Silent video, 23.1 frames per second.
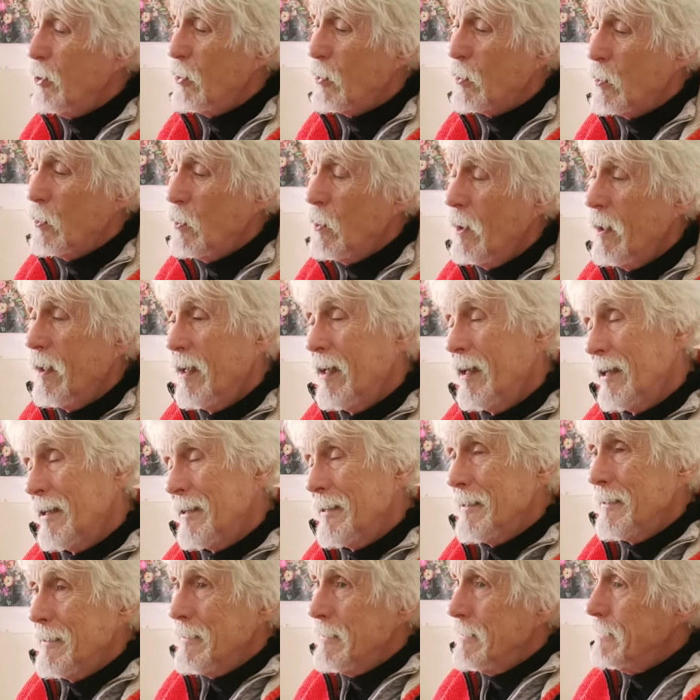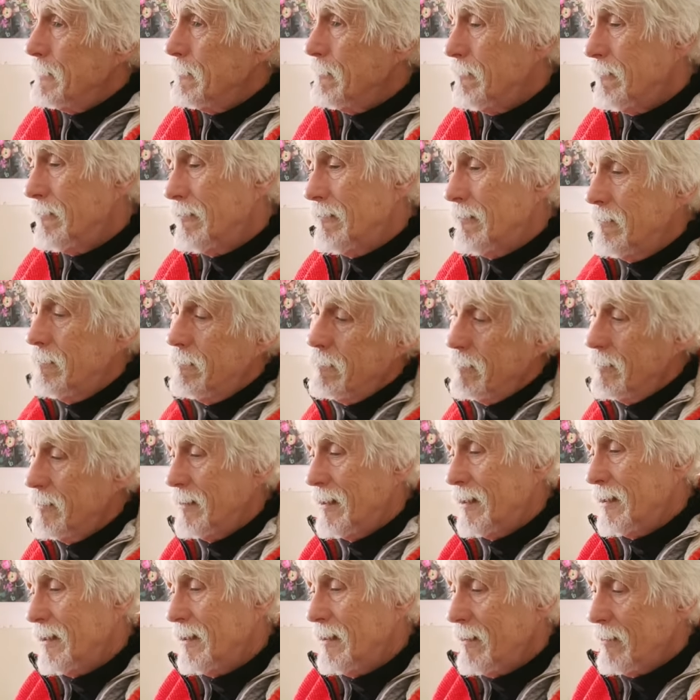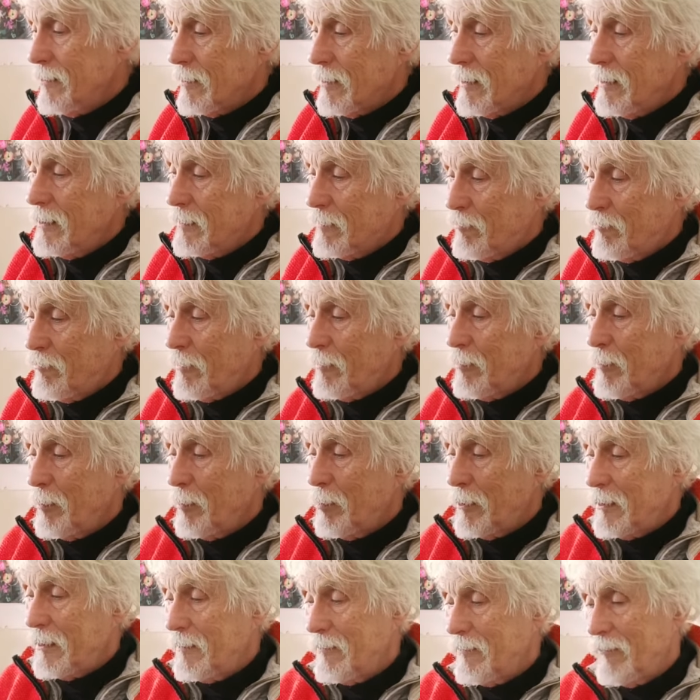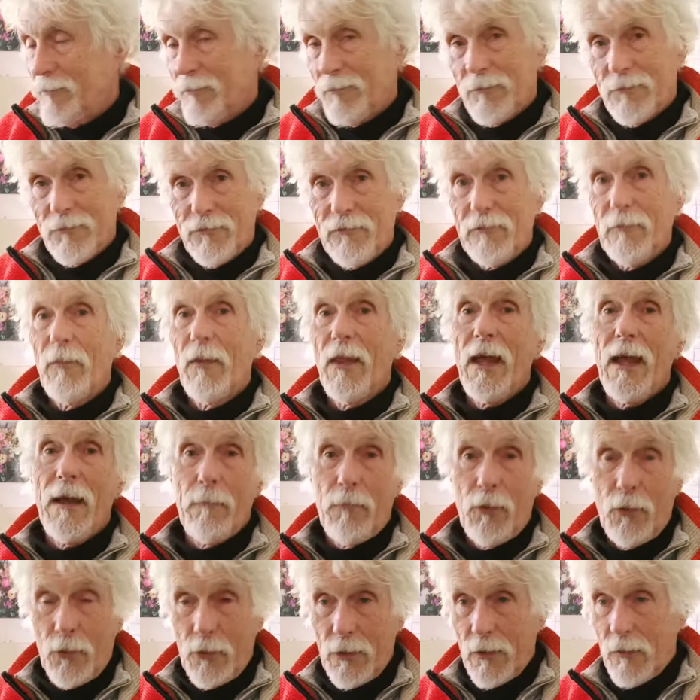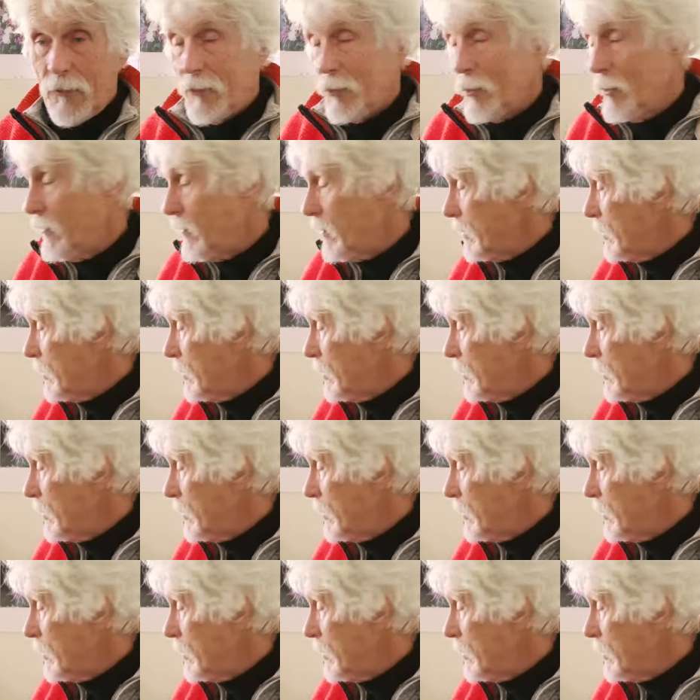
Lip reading: II, I don't know, it's probably, from that point of view, if